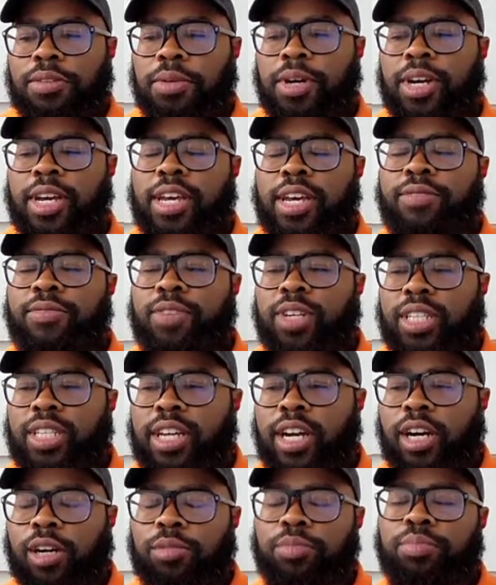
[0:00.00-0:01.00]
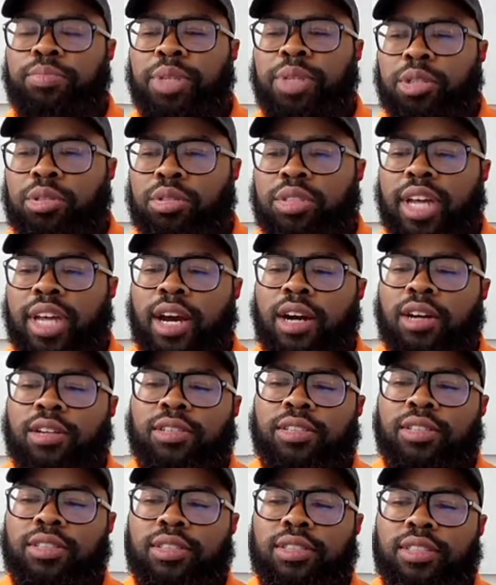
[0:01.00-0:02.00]
Well, it really helped build
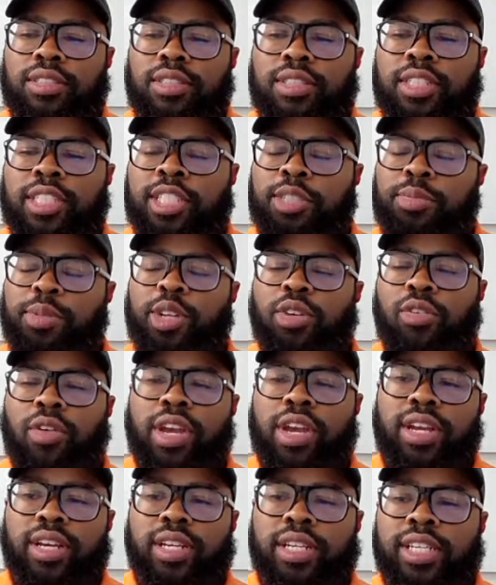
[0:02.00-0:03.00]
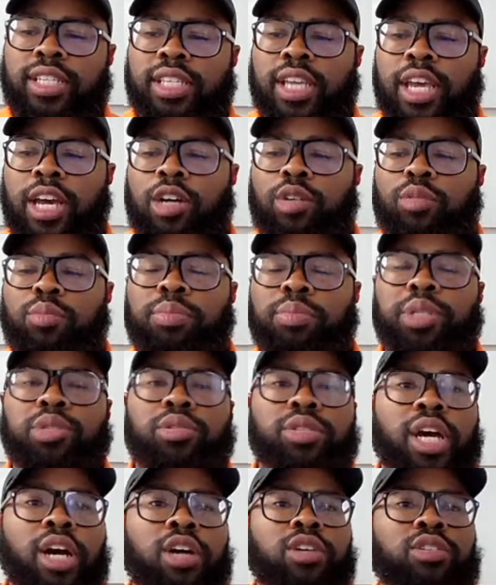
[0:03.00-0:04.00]
out. It's been great because it helped
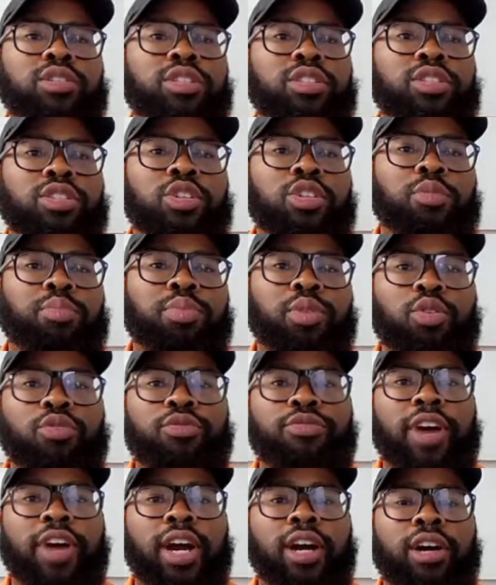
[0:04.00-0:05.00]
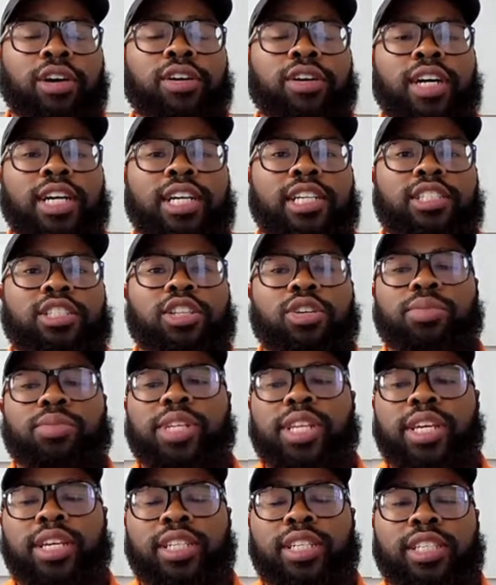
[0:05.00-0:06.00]
build out your profile. So
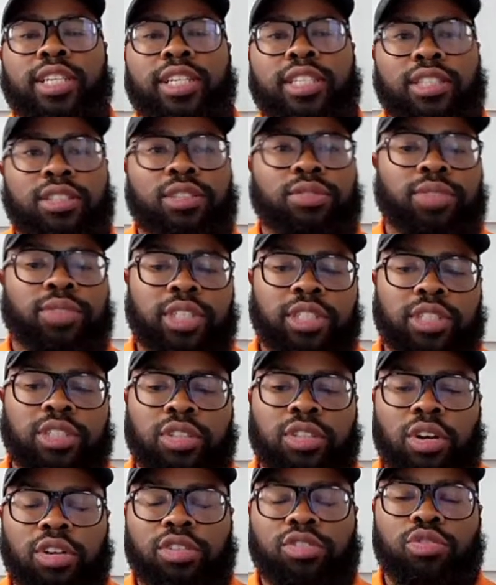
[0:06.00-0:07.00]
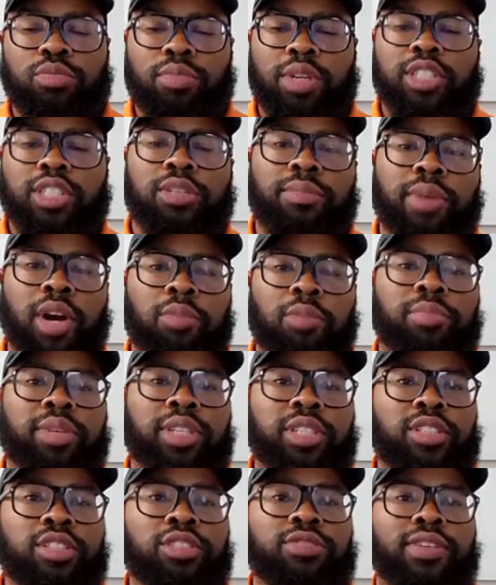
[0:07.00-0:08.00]
we didn't get to really talk too much about
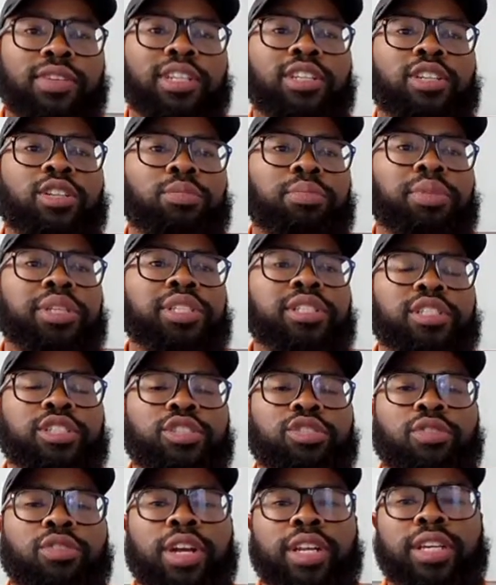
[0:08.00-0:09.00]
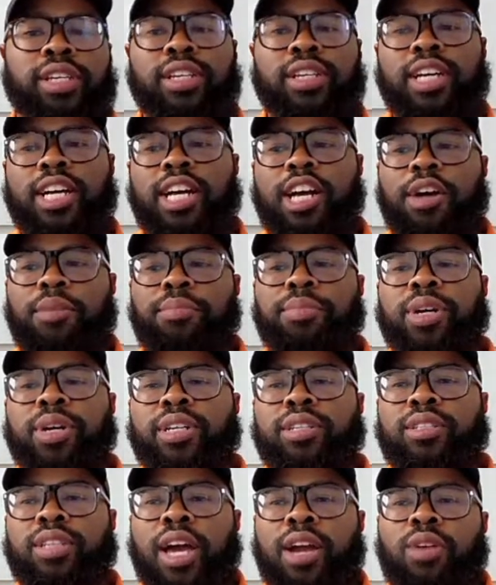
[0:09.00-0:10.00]
business funding or business credit,
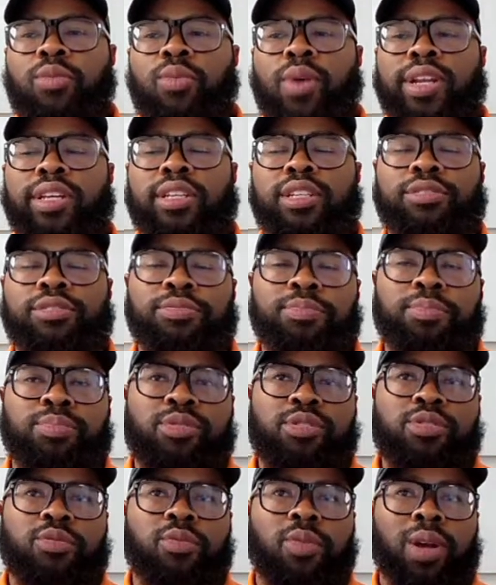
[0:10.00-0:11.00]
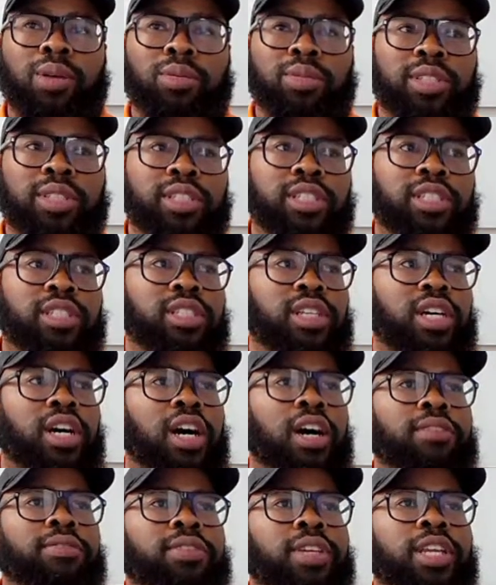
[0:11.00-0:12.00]
but like one of the prerequisites
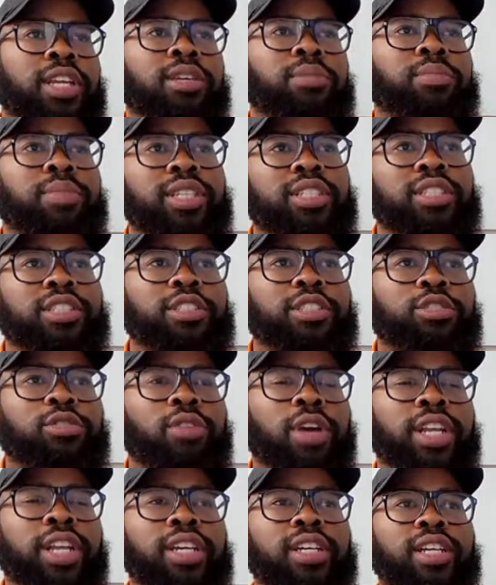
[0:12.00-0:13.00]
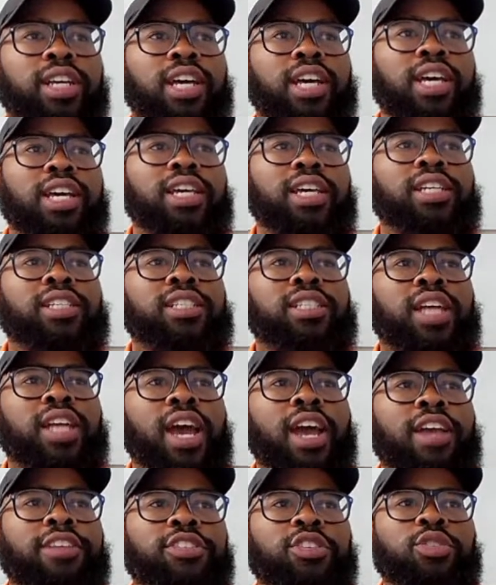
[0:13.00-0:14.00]
of getting business credit is
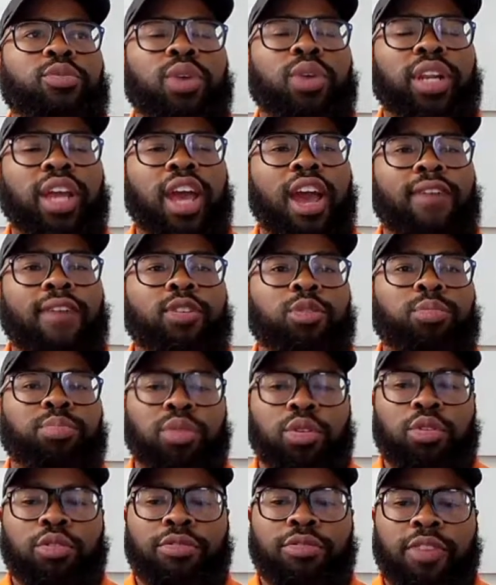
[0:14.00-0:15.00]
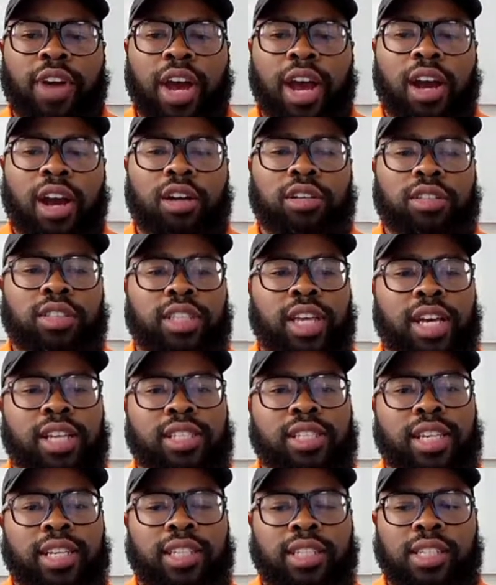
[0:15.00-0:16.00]
that you want to have a profile
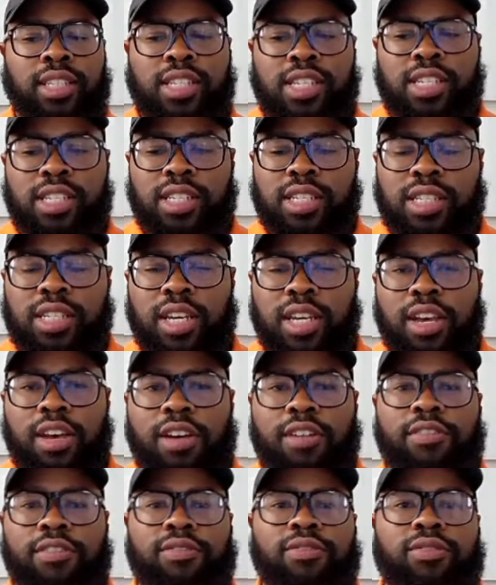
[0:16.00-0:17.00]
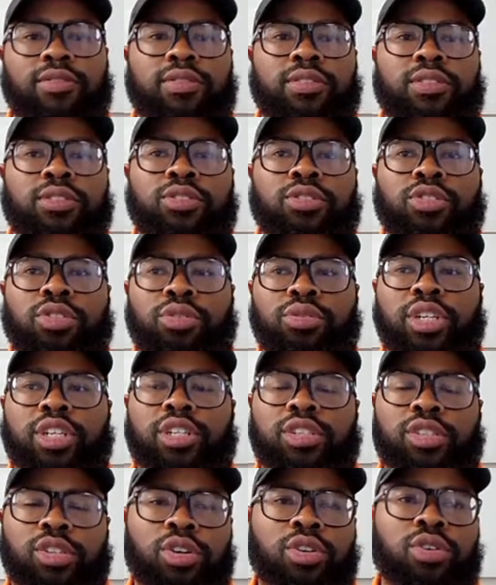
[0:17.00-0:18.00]
that's at least 2
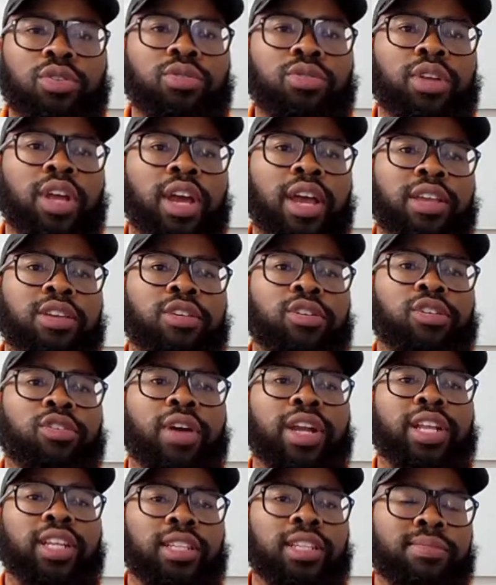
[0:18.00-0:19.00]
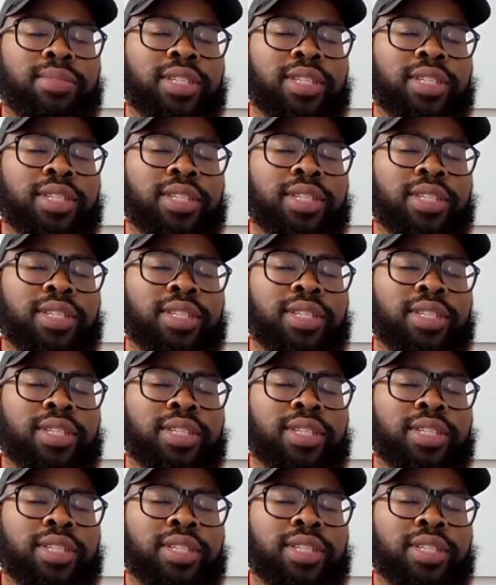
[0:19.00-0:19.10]
years old, and your credit